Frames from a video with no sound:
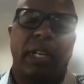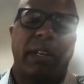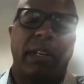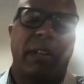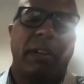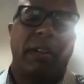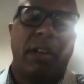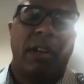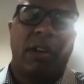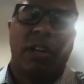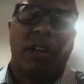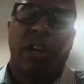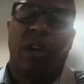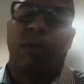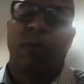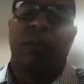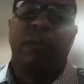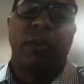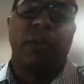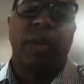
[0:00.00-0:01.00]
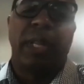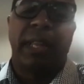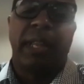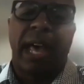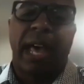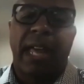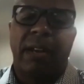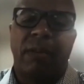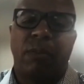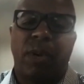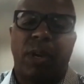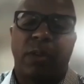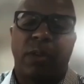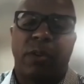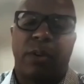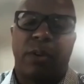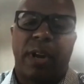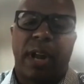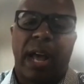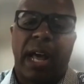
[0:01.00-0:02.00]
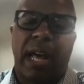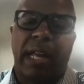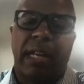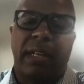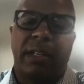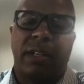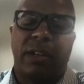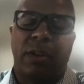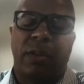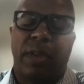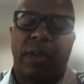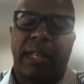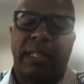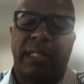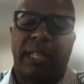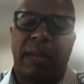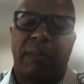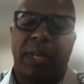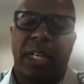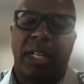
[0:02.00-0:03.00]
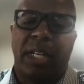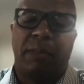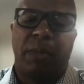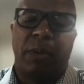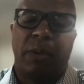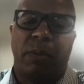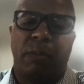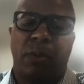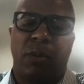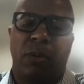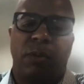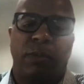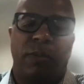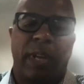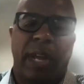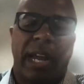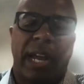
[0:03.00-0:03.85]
and reviewing that and whether or not that statement needed to be removed.